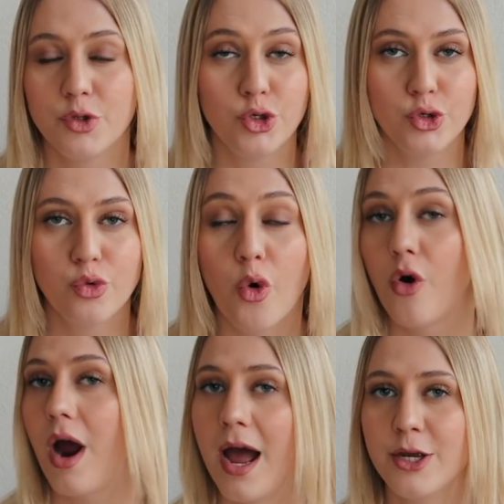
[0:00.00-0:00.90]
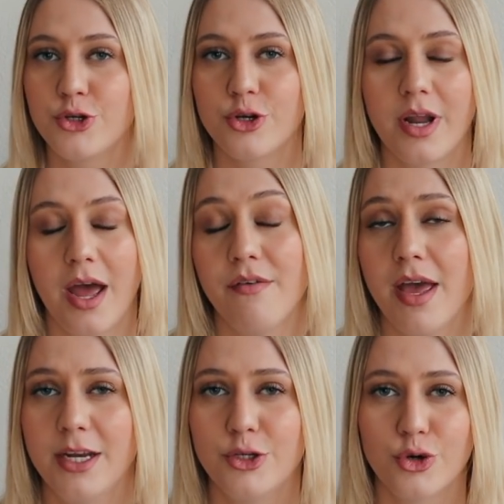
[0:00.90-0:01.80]
you or I shouldn't have
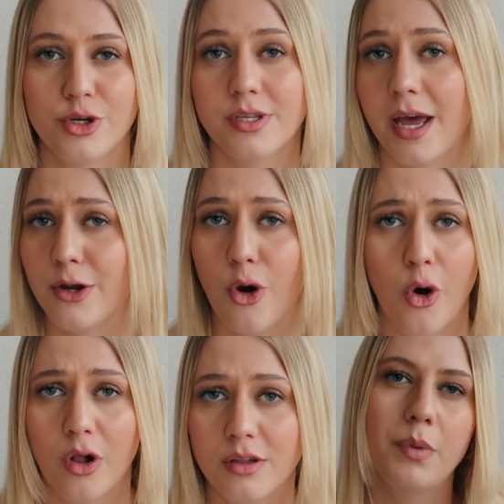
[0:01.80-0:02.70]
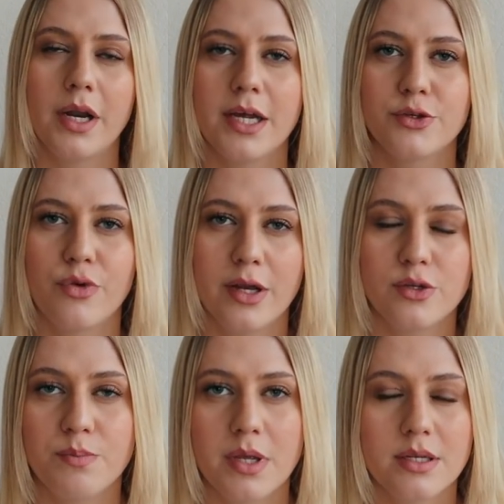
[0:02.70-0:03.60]
any choice at all, but I try
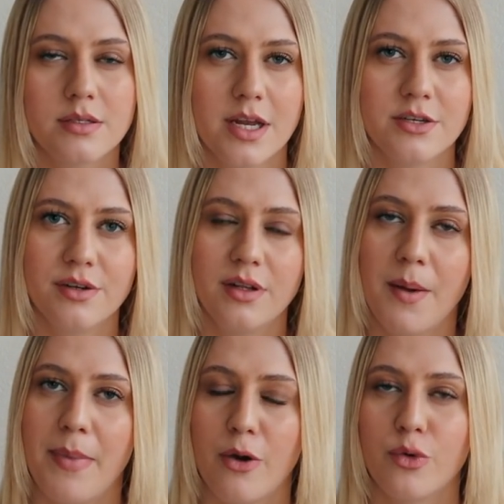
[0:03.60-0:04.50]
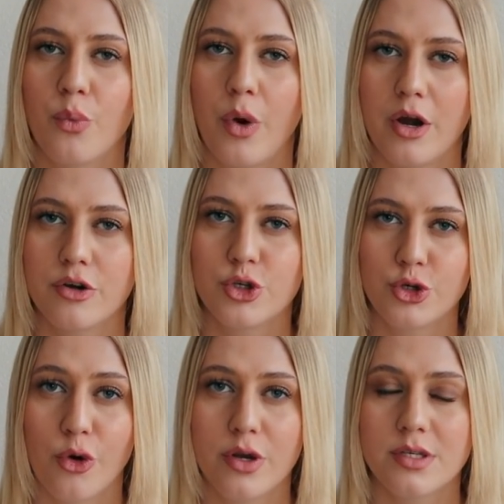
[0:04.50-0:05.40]
to be intentional about where
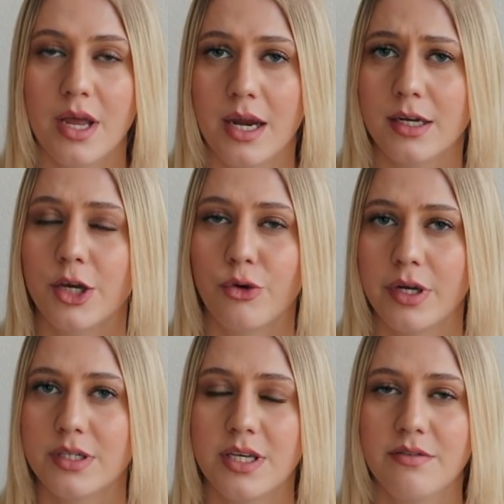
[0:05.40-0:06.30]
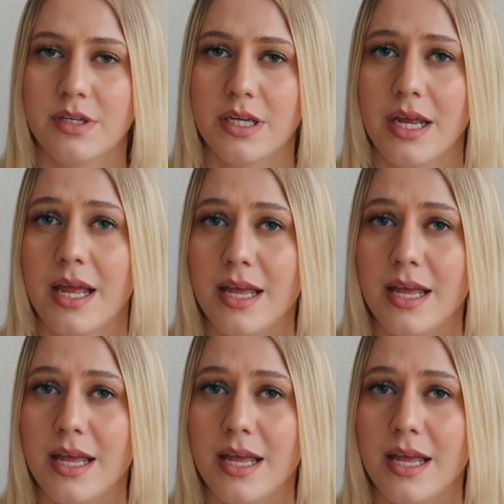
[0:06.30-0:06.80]
choice and creativity